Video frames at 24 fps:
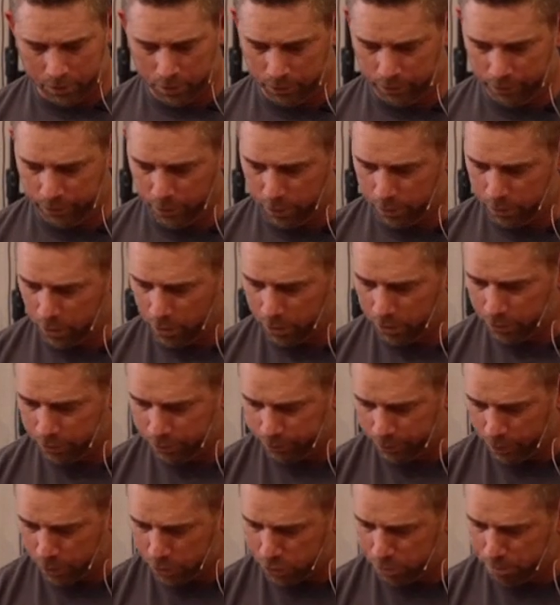the first, on the
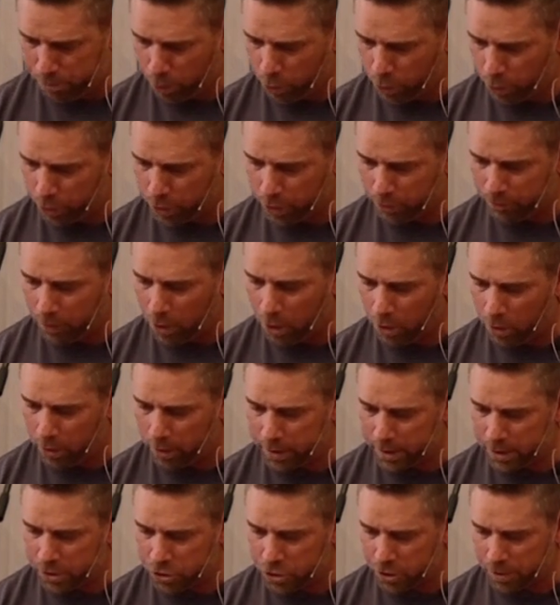firstborn of all
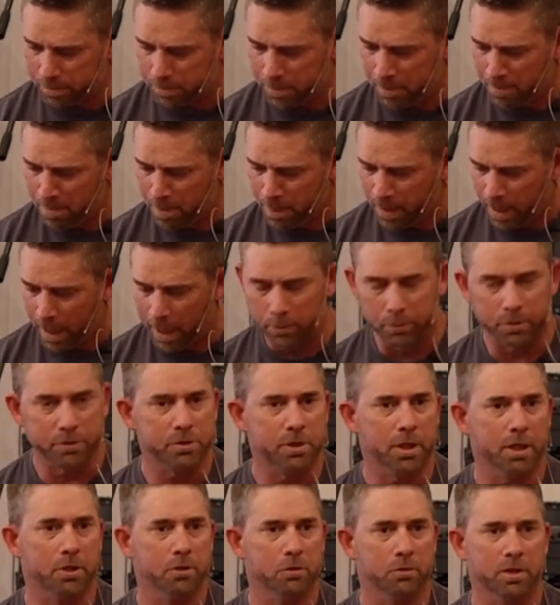Egypt, I will
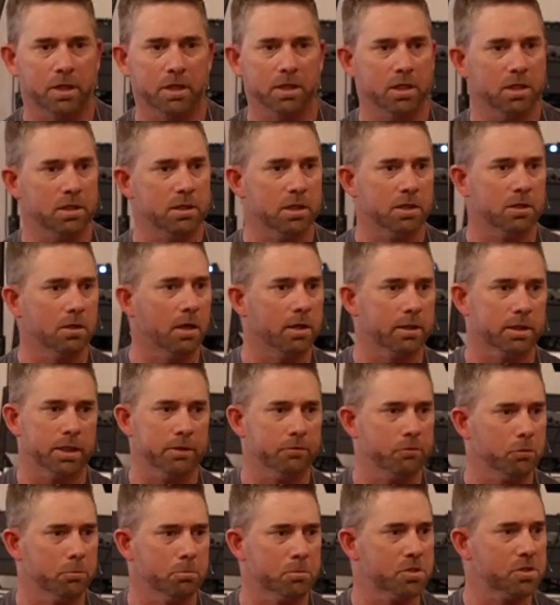tell you that he did not
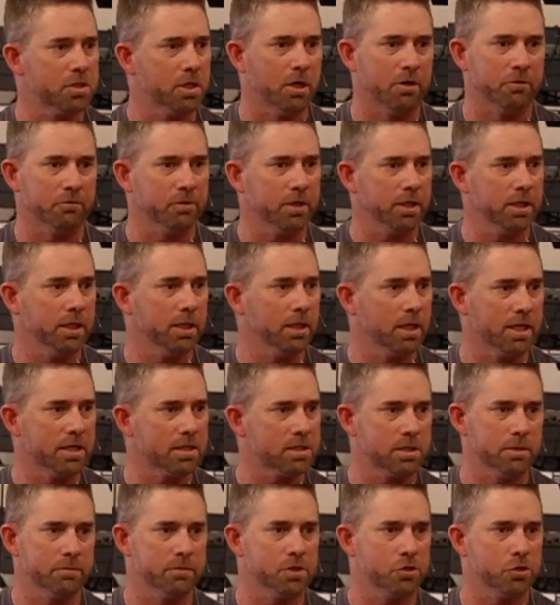give himself any
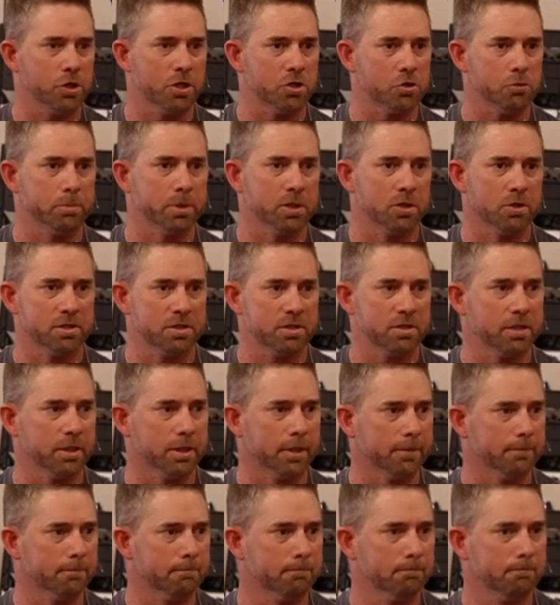less of a judgment on
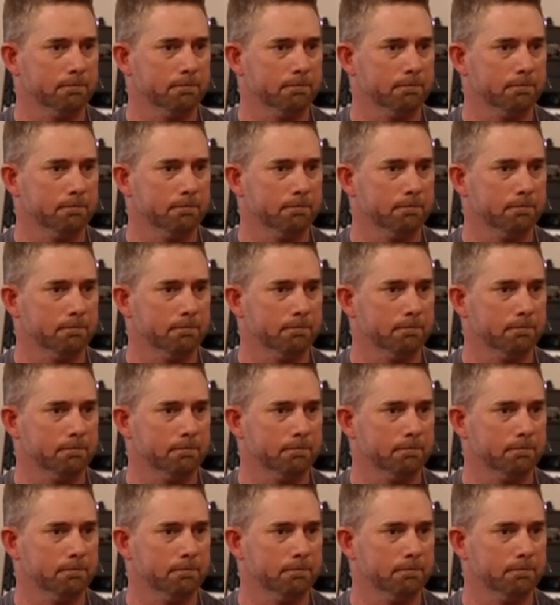sin